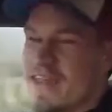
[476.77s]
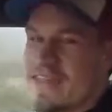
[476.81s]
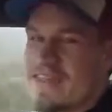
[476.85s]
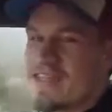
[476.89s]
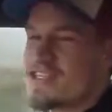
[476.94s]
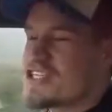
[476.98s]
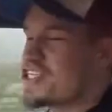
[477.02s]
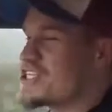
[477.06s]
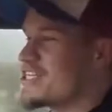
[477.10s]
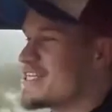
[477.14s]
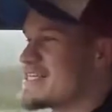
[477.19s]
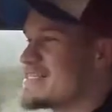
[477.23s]
done
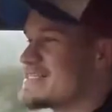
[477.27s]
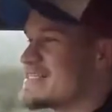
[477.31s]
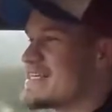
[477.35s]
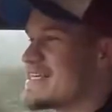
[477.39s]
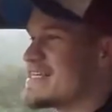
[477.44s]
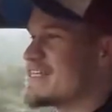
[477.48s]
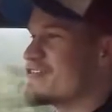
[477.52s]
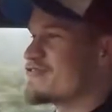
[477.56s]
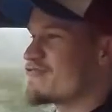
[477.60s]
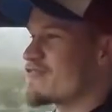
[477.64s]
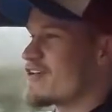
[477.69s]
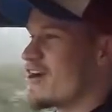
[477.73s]
the
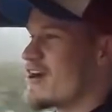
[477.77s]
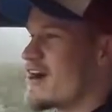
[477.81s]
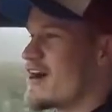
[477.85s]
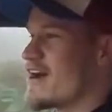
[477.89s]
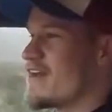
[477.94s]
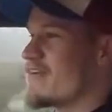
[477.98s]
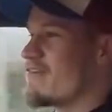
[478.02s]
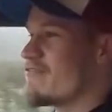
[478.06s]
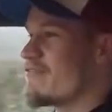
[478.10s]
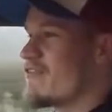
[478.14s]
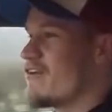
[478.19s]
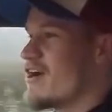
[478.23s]
GT
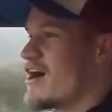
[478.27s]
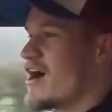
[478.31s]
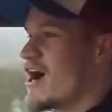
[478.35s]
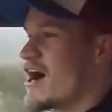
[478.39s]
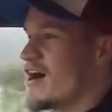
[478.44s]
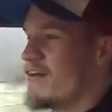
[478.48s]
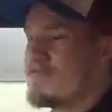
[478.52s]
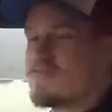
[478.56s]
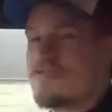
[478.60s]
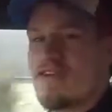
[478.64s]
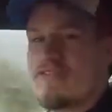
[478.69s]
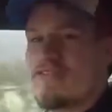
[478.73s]
drive.
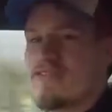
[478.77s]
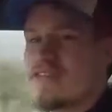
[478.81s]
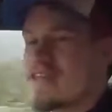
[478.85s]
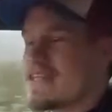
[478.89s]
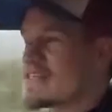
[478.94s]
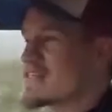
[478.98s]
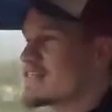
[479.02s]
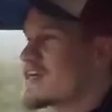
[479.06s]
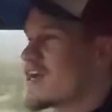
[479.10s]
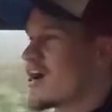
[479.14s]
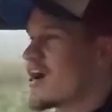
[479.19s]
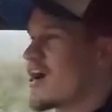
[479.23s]
I've driven
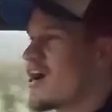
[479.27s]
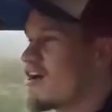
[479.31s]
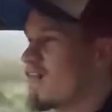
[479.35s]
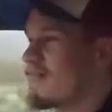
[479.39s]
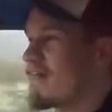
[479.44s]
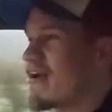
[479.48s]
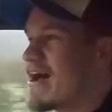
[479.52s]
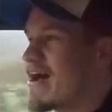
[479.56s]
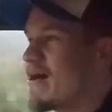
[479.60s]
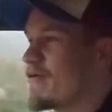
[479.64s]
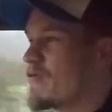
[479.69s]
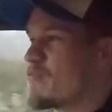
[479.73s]
this
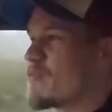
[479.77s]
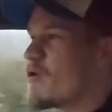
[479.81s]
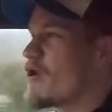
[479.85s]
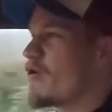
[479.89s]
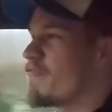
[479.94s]
car around